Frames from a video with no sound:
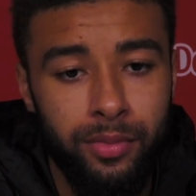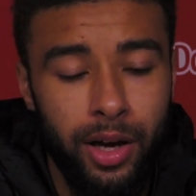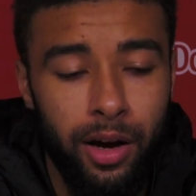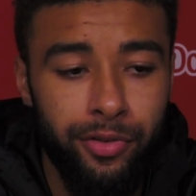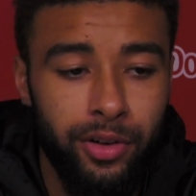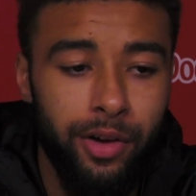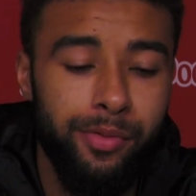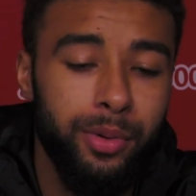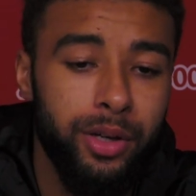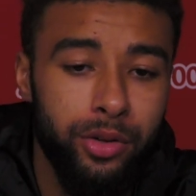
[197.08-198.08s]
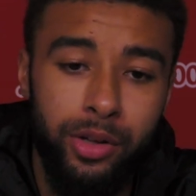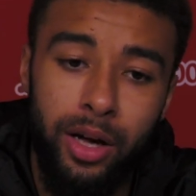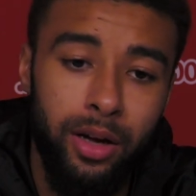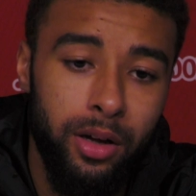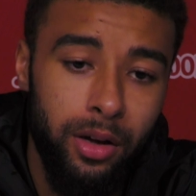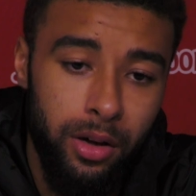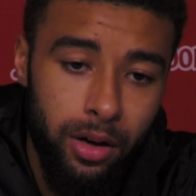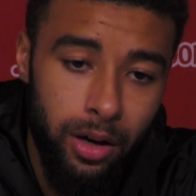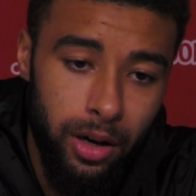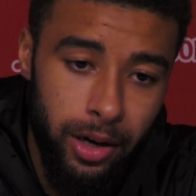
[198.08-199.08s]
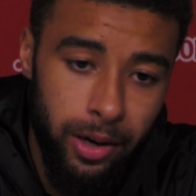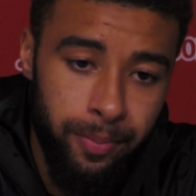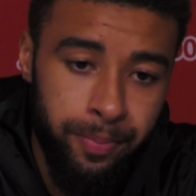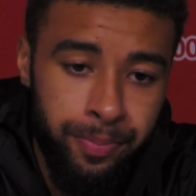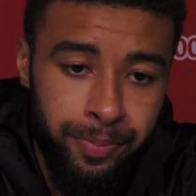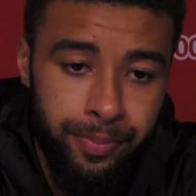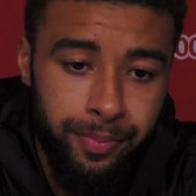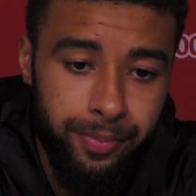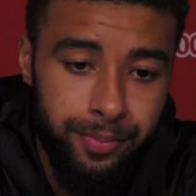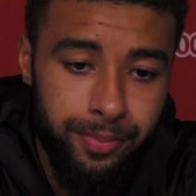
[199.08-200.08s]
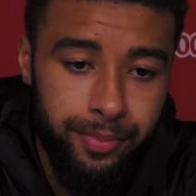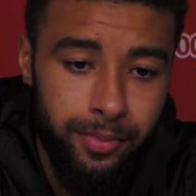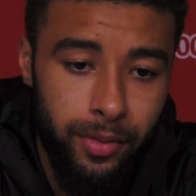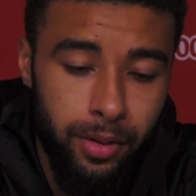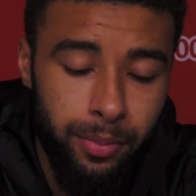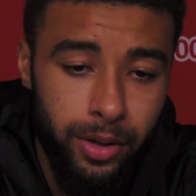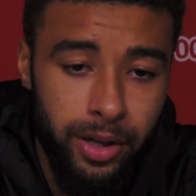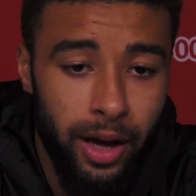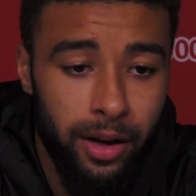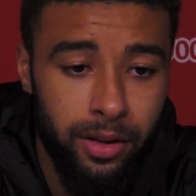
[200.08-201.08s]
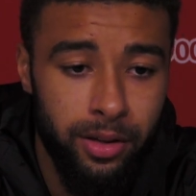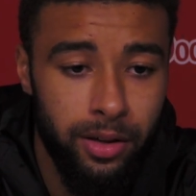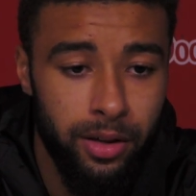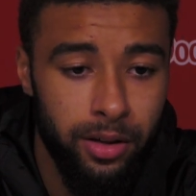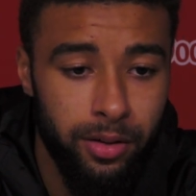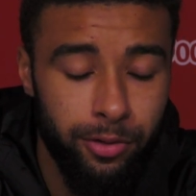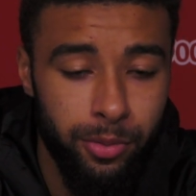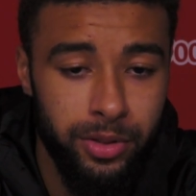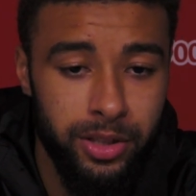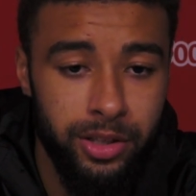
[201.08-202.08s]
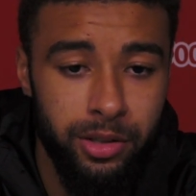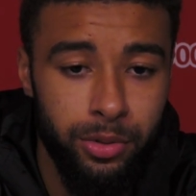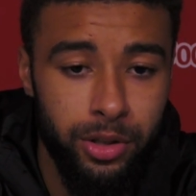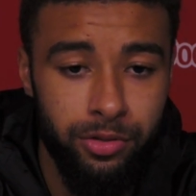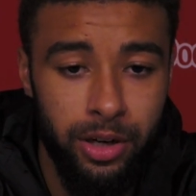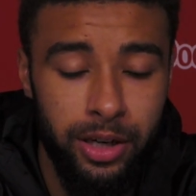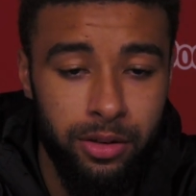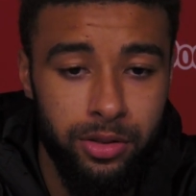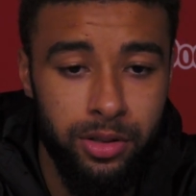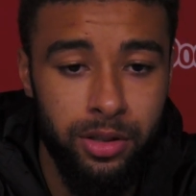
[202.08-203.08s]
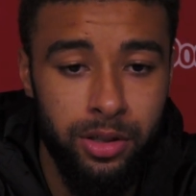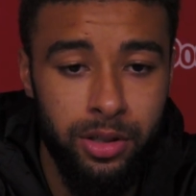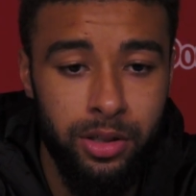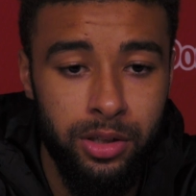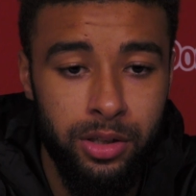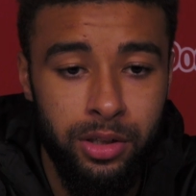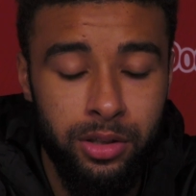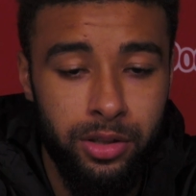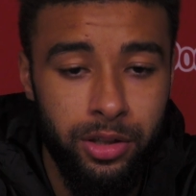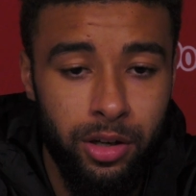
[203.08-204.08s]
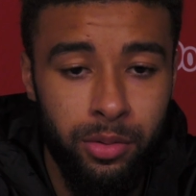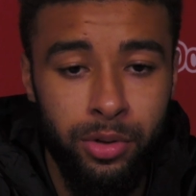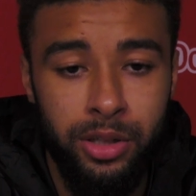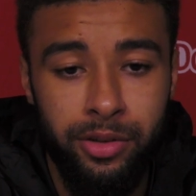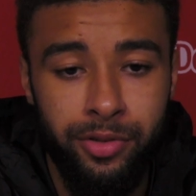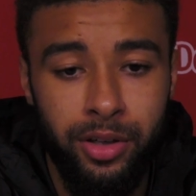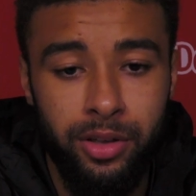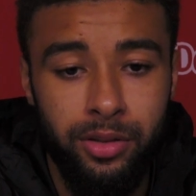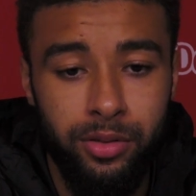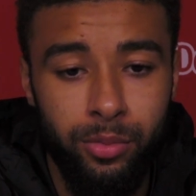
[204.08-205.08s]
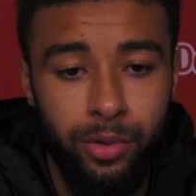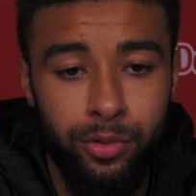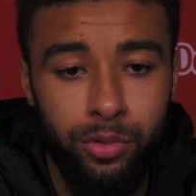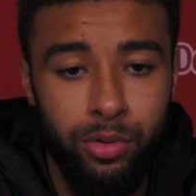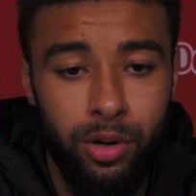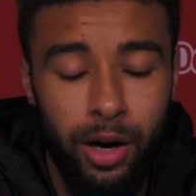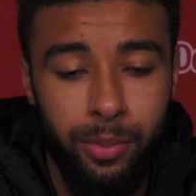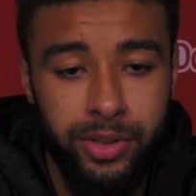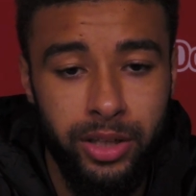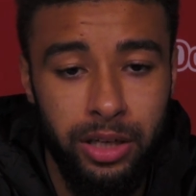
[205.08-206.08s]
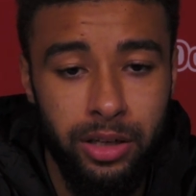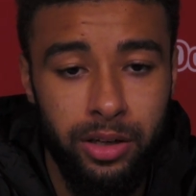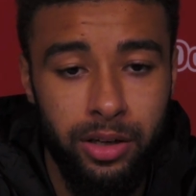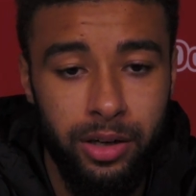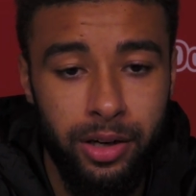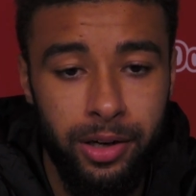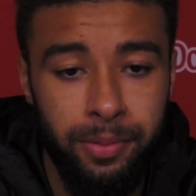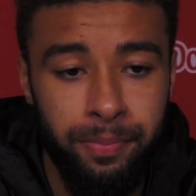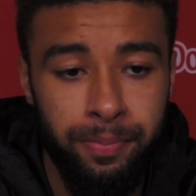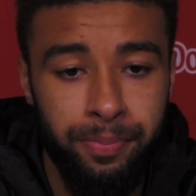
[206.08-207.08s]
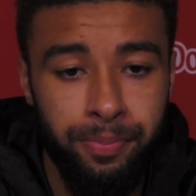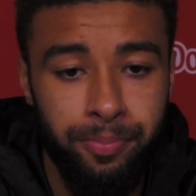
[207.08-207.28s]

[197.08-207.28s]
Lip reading: Yeah, I think everybody knew that. But yeah, from the senior boys right down to the younger boys, I think we've all upped it, and